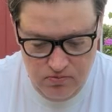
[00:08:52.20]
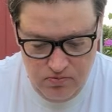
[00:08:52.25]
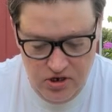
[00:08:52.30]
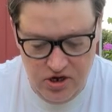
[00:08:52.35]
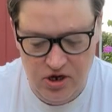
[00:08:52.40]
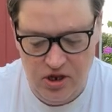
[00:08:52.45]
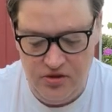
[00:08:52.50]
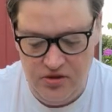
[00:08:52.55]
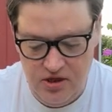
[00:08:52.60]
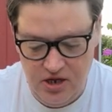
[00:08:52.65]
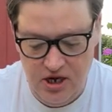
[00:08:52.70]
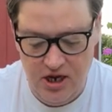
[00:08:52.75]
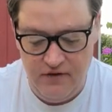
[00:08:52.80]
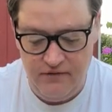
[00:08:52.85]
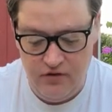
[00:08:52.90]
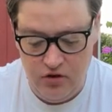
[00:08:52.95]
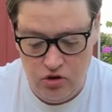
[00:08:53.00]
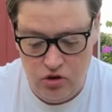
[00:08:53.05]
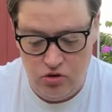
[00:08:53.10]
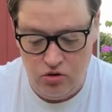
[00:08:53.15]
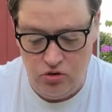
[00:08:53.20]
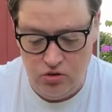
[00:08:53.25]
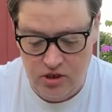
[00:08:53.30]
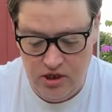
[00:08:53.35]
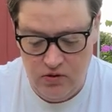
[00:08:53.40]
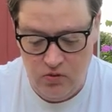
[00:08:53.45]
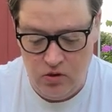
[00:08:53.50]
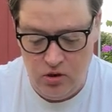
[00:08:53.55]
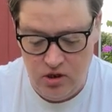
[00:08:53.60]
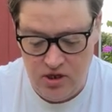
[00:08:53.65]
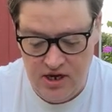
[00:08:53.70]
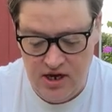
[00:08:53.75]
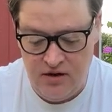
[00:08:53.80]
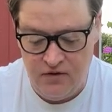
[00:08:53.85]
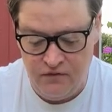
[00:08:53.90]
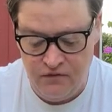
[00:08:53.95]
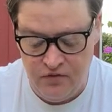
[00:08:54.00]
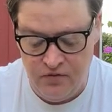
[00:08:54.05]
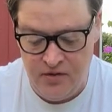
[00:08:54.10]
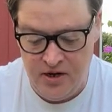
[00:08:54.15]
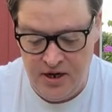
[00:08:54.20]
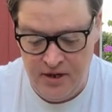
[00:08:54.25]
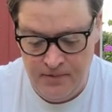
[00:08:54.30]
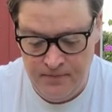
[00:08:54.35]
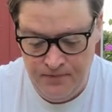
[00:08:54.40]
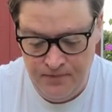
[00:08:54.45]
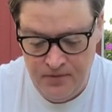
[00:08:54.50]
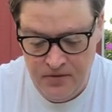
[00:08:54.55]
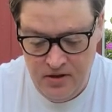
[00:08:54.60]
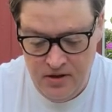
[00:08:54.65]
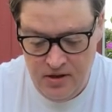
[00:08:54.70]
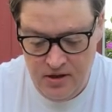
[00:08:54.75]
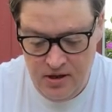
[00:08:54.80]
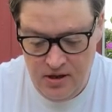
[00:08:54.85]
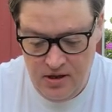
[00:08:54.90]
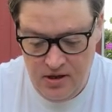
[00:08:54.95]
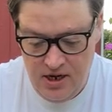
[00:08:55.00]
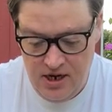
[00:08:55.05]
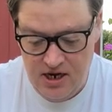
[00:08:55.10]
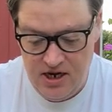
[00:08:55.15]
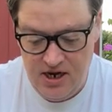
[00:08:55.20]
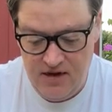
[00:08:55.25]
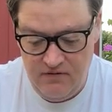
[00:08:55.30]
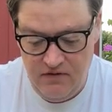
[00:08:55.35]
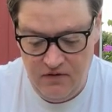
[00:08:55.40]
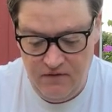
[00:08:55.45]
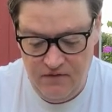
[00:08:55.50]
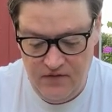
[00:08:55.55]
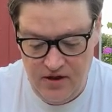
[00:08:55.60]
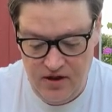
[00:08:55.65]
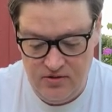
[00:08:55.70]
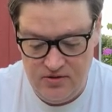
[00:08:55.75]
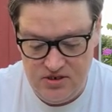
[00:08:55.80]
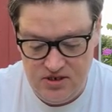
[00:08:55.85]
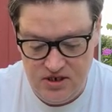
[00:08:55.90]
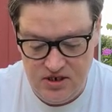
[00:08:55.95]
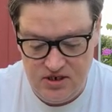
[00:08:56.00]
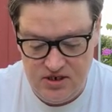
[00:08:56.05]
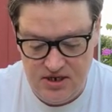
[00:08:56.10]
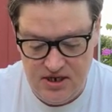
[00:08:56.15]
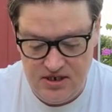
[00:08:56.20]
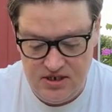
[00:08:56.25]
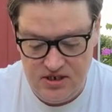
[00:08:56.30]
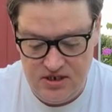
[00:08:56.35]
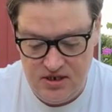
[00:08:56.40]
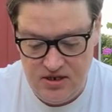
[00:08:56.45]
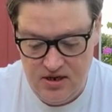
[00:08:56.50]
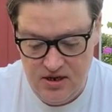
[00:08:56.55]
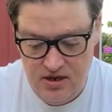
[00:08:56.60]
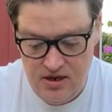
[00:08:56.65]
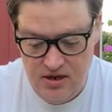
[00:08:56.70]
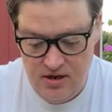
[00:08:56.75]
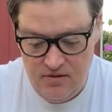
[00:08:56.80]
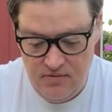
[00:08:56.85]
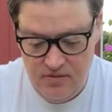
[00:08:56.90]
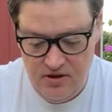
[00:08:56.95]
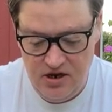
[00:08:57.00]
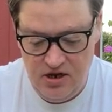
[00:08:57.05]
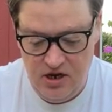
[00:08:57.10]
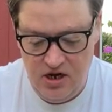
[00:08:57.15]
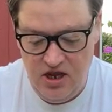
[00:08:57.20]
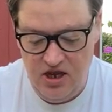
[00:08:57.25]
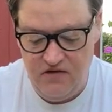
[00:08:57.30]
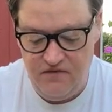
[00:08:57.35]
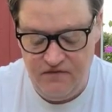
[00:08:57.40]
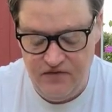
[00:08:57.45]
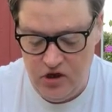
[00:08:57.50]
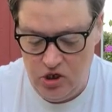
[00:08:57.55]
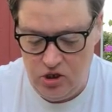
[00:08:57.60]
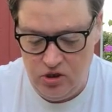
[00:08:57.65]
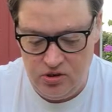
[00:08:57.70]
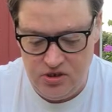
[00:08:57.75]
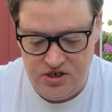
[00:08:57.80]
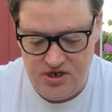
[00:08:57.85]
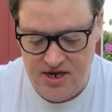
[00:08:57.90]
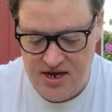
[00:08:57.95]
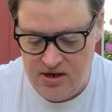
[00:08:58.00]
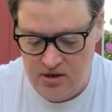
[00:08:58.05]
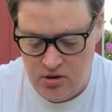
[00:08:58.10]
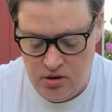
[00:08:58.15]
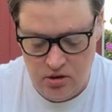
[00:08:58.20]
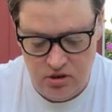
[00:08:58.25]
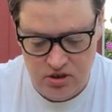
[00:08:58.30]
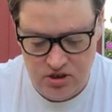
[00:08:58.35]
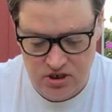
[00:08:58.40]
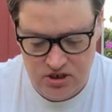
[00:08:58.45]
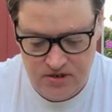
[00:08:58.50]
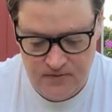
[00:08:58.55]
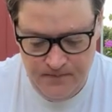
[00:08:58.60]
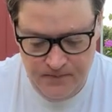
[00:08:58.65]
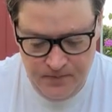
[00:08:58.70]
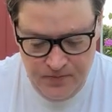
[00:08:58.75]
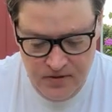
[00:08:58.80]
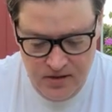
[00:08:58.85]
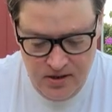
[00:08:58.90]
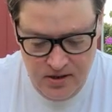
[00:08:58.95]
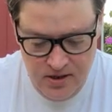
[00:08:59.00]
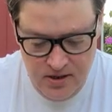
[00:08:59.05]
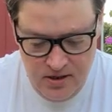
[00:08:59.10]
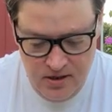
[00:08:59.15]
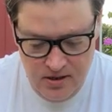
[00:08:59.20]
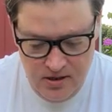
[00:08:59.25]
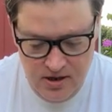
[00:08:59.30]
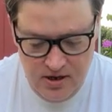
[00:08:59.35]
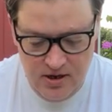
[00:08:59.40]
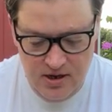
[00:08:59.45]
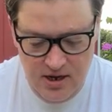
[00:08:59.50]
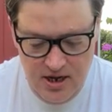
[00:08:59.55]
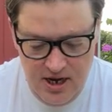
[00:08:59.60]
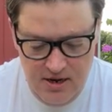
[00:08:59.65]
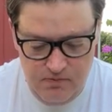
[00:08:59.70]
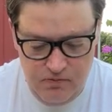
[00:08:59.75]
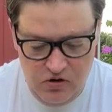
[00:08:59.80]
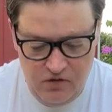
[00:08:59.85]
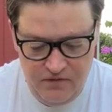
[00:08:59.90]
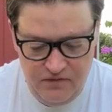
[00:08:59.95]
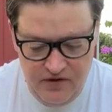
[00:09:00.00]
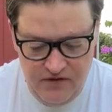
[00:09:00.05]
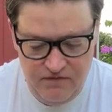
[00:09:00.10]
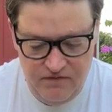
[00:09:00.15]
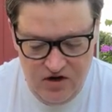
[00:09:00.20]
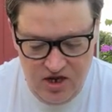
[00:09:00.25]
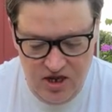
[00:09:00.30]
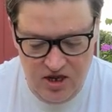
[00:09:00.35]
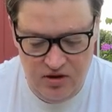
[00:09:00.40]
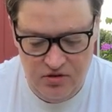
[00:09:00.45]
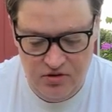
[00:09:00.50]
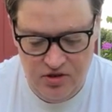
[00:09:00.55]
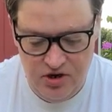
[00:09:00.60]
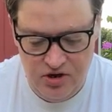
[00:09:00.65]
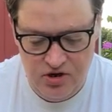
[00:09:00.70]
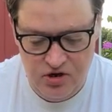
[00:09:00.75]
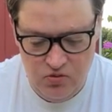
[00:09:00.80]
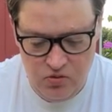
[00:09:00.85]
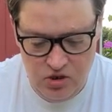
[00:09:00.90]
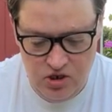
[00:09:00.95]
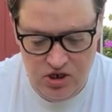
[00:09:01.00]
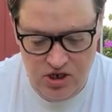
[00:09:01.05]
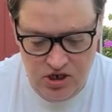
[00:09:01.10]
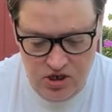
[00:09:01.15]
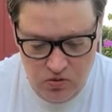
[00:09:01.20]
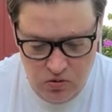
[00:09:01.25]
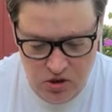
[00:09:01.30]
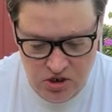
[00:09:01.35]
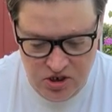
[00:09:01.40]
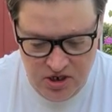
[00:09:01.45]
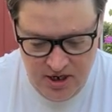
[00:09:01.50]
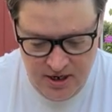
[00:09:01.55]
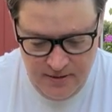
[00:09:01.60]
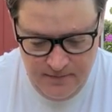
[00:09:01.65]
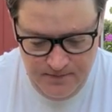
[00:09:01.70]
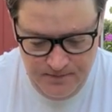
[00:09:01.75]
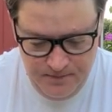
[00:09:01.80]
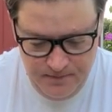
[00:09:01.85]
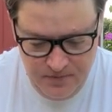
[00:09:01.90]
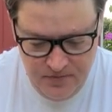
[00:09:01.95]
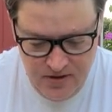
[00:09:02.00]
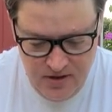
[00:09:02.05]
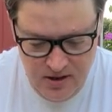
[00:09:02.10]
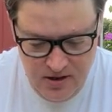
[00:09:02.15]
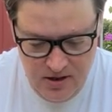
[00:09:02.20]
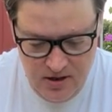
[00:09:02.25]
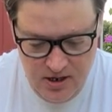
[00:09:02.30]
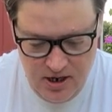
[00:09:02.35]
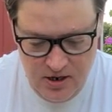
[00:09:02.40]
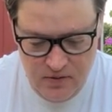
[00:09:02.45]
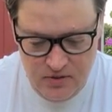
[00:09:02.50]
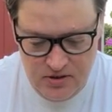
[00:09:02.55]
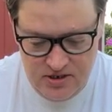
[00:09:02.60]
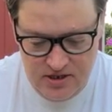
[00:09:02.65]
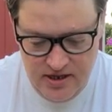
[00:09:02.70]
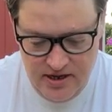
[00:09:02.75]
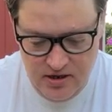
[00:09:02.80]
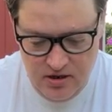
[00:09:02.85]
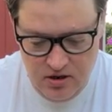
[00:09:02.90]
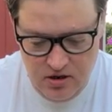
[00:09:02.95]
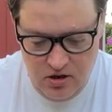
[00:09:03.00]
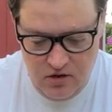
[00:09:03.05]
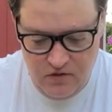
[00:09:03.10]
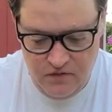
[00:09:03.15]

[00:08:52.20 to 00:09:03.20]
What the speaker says: nothing ever truly worked out for me. I never found success by any official standards. On April 15th in 2020, I was let go